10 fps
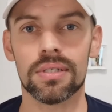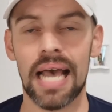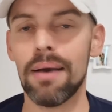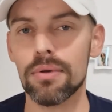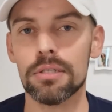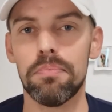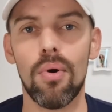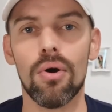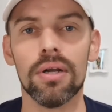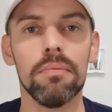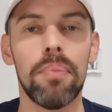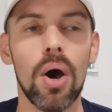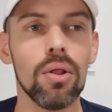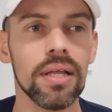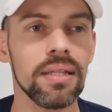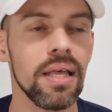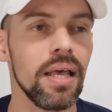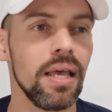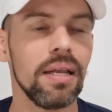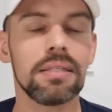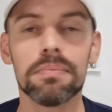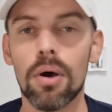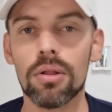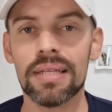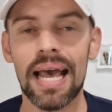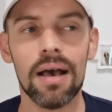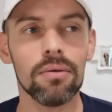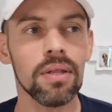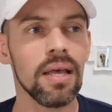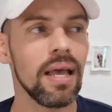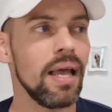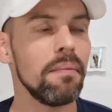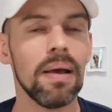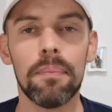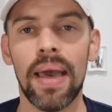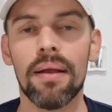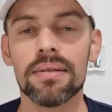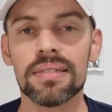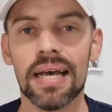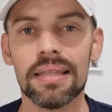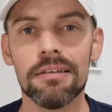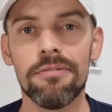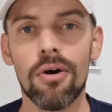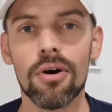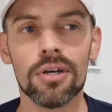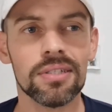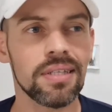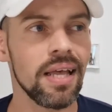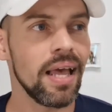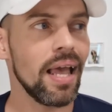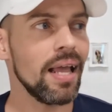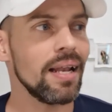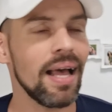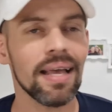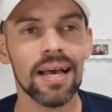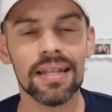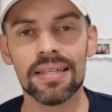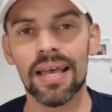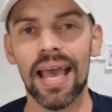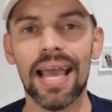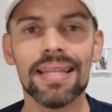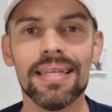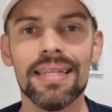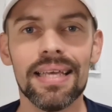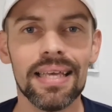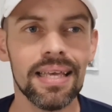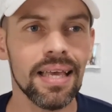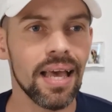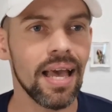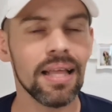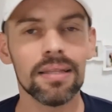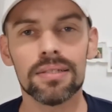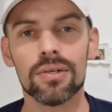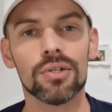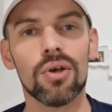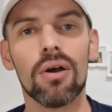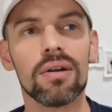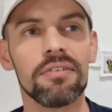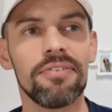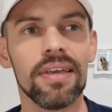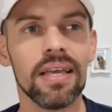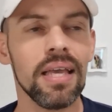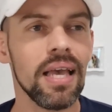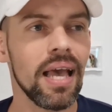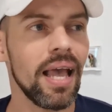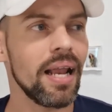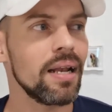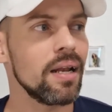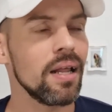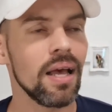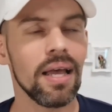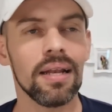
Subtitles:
I was born in Poland in a small town and my parents got divorced and I got ADD and dysorthography and